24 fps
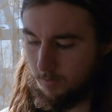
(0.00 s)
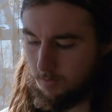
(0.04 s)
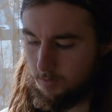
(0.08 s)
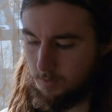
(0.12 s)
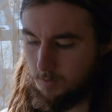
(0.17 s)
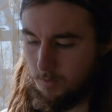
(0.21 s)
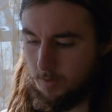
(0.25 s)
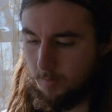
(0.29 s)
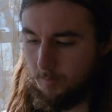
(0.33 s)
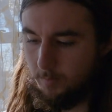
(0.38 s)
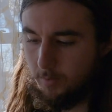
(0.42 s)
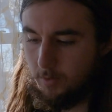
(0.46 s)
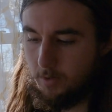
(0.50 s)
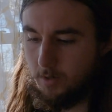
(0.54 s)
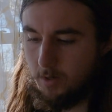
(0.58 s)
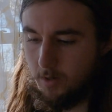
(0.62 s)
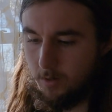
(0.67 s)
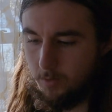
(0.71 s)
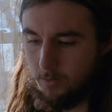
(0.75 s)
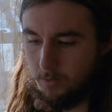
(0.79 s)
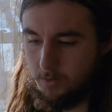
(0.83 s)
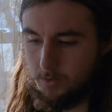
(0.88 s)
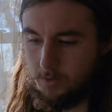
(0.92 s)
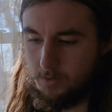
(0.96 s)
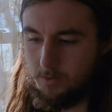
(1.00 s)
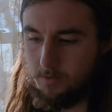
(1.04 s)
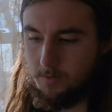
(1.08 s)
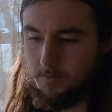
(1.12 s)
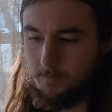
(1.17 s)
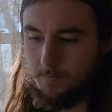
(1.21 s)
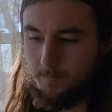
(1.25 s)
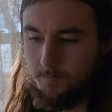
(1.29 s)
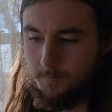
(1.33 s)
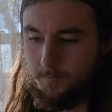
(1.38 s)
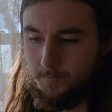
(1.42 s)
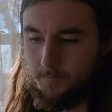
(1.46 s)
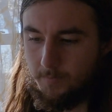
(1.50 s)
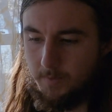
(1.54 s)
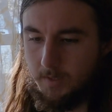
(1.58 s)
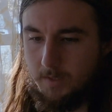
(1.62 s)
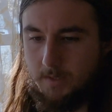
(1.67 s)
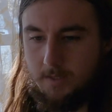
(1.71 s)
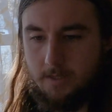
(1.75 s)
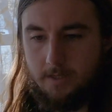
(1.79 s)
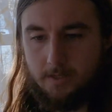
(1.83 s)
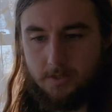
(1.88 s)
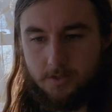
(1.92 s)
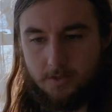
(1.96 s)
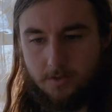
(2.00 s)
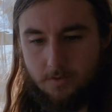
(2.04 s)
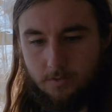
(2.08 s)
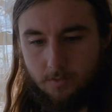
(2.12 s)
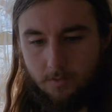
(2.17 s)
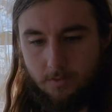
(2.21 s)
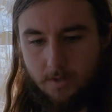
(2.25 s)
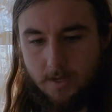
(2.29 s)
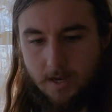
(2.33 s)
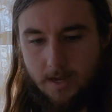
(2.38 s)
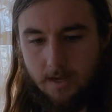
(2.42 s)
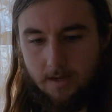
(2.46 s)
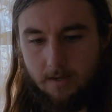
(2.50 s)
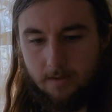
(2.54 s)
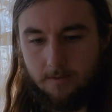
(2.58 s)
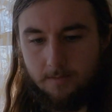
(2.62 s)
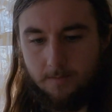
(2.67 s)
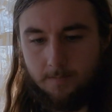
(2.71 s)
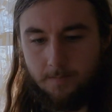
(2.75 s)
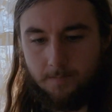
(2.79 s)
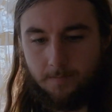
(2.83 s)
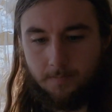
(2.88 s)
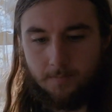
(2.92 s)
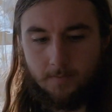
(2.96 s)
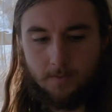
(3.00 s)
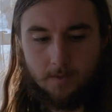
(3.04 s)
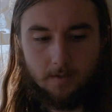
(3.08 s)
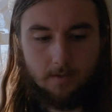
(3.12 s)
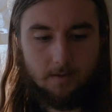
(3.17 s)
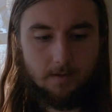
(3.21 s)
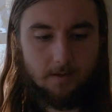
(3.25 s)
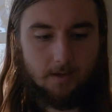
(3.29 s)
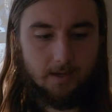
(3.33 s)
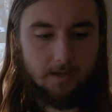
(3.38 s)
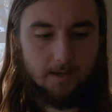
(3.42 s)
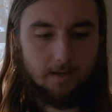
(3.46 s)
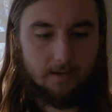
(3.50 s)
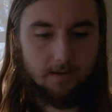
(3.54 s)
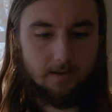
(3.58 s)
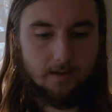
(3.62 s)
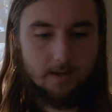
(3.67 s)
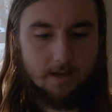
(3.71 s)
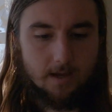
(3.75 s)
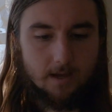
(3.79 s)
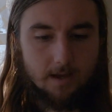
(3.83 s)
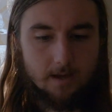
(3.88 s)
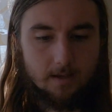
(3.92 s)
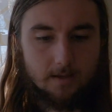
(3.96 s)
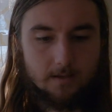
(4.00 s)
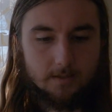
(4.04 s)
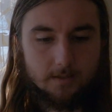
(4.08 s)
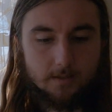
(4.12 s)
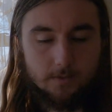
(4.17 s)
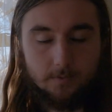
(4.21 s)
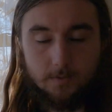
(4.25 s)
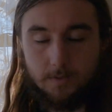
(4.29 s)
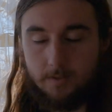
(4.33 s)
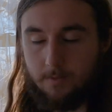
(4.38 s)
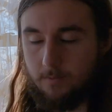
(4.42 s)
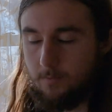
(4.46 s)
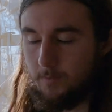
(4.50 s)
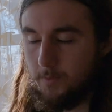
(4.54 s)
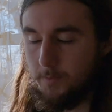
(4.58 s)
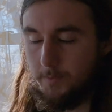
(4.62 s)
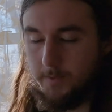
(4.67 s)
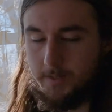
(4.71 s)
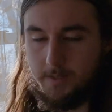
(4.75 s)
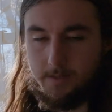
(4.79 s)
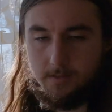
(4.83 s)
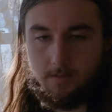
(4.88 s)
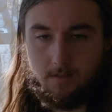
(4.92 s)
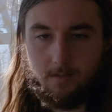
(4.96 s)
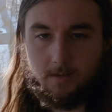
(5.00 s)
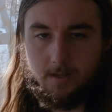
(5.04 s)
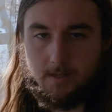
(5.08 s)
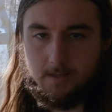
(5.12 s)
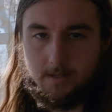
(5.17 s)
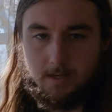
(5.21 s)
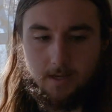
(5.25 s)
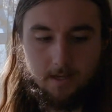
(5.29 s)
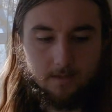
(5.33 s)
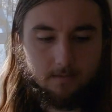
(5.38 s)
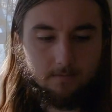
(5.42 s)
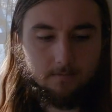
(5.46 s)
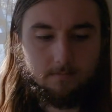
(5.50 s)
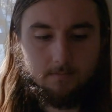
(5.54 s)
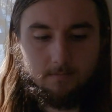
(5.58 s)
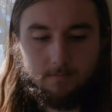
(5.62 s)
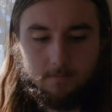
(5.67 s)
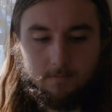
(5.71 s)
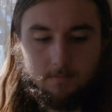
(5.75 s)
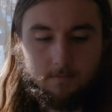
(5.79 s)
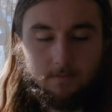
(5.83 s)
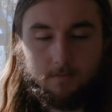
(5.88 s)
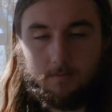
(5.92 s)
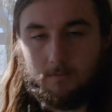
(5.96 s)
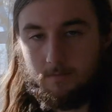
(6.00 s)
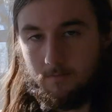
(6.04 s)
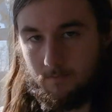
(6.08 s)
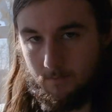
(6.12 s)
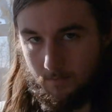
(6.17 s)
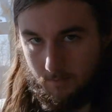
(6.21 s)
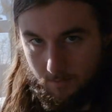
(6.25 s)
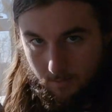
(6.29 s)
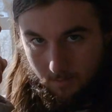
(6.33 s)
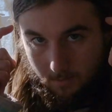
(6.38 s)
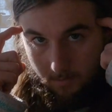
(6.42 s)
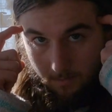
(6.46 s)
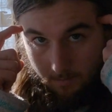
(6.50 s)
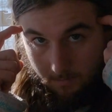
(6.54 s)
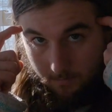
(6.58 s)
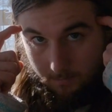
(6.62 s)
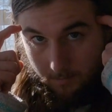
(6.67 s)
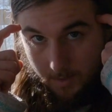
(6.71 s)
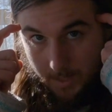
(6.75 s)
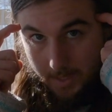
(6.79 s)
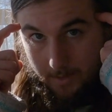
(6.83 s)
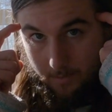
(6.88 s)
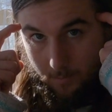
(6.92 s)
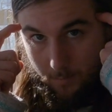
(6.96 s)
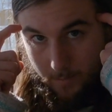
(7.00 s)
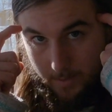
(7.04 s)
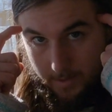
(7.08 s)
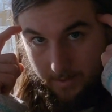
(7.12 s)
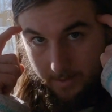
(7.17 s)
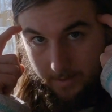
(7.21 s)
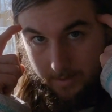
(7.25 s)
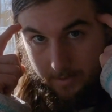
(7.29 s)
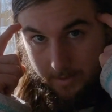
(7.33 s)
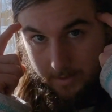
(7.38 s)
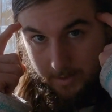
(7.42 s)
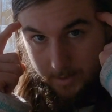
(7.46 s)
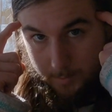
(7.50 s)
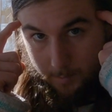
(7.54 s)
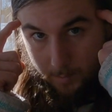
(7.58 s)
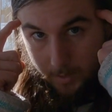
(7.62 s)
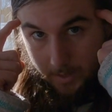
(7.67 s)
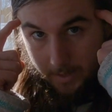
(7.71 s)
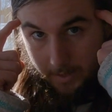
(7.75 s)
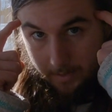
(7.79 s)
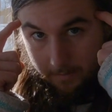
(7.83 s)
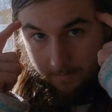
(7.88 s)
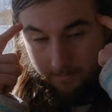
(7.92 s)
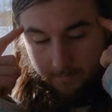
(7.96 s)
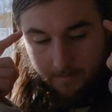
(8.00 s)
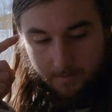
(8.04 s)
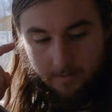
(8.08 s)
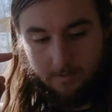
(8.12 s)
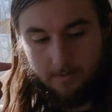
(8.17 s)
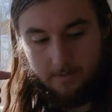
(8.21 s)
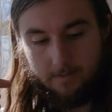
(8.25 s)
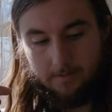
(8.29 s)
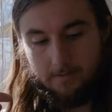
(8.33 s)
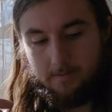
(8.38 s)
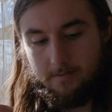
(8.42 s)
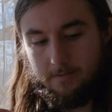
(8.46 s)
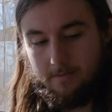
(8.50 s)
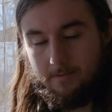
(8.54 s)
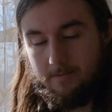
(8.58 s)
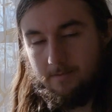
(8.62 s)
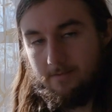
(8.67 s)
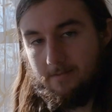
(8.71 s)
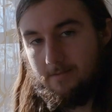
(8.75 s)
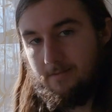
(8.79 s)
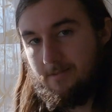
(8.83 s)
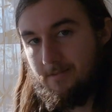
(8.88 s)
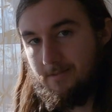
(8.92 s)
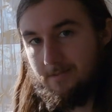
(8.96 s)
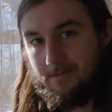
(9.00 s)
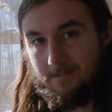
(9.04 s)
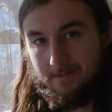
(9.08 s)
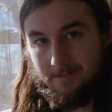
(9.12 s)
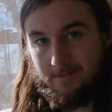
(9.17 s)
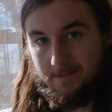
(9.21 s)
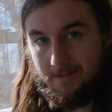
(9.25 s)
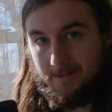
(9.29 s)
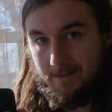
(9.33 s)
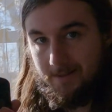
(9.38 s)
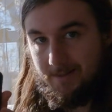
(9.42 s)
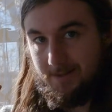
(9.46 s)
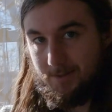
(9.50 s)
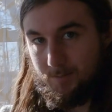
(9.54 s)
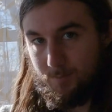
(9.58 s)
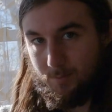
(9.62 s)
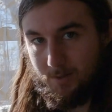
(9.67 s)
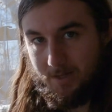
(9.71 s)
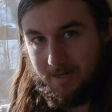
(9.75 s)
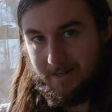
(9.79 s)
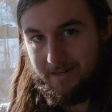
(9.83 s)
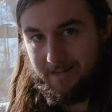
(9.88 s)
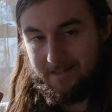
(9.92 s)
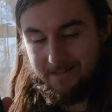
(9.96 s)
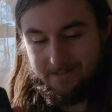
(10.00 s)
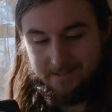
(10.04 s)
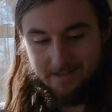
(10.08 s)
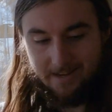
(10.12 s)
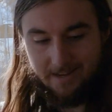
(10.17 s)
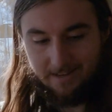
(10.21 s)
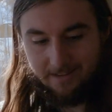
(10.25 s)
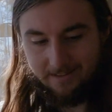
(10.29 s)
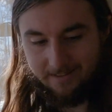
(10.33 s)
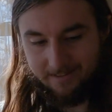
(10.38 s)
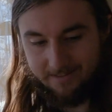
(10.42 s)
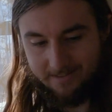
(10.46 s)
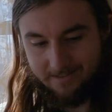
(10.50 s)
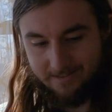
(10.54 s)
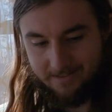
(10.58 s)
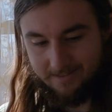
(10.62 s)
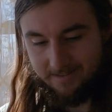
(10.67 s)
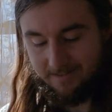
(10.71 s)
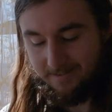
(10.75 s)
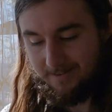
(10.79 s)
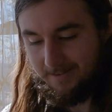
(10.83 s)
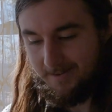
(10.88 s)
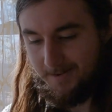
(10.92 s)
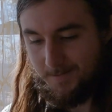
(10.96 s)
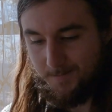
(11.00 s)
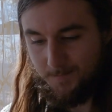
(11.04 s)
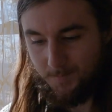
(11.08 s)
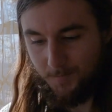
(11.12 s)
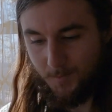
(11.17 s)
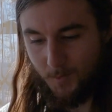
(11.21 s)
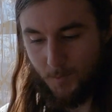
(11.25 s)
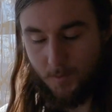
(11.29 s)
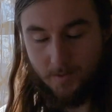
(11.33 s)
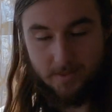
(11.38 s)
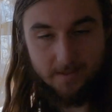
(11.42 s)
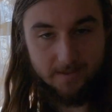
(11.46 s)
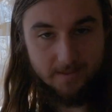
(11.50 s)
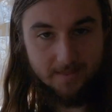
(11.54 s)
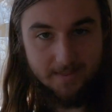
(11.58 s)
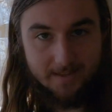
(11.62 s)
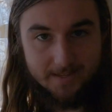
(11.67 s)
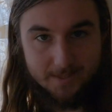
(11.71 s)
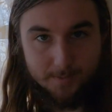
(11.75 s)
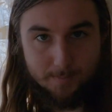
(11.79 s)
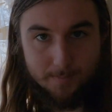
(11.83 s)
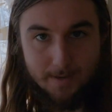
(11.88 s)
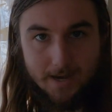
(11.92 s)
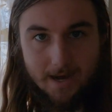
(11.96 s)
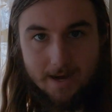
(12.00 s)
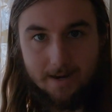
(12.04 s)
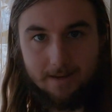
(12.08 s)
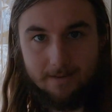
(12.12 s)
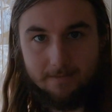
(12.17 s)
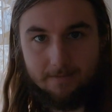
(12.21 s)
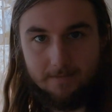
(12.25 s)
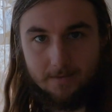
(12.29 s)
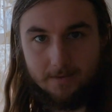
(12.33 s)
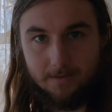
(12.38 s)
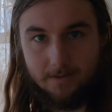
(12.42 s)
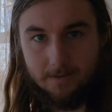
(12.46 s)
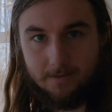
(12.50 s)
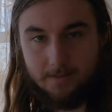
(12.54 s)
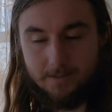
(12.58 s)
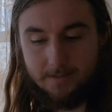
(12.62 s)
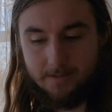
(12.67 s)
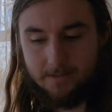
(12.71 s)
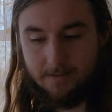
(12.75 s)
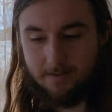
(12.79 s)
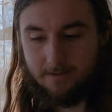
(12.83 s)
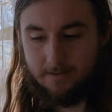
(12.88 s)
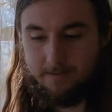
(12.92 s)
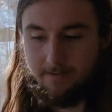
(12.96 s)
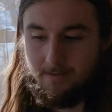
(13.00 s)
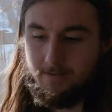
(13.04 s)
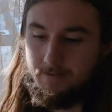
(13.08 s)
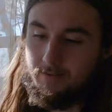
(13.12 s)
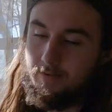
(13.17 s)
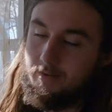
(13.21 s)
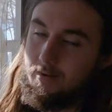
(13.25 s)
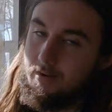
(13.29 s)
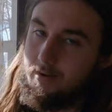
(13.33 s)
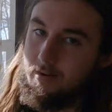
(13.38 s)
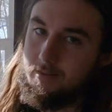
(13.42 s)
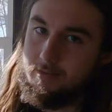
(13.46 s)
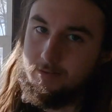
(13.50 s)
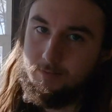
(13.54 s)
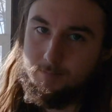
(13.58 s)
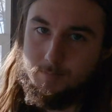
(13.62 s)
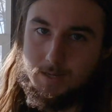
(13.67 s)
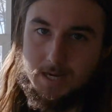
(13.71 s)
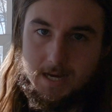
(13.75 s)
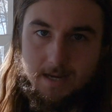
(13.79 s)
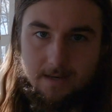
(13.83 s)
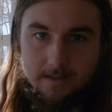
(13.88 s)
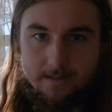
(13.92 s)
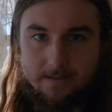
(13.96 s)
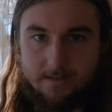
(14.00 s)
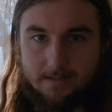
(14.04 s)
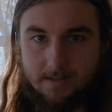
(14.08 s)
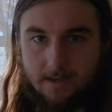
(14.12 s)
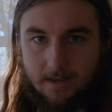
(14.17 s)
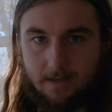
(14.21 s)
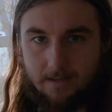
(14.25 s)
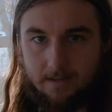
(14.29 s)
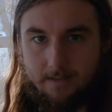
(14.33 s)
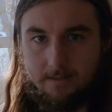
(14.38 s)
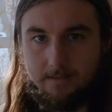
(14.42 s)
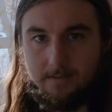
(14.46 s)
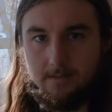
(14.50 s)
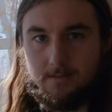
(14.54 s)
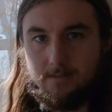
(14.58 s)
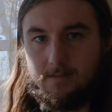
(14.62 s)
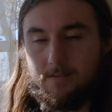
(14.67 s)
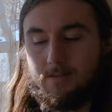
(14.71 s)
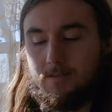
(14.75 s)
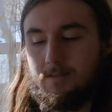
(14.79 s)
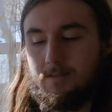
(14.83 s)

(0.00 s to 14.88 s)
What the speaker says: approach each new day. And when we just look at that, right, within this brain first, then this brain second, within this body first, other bodies second,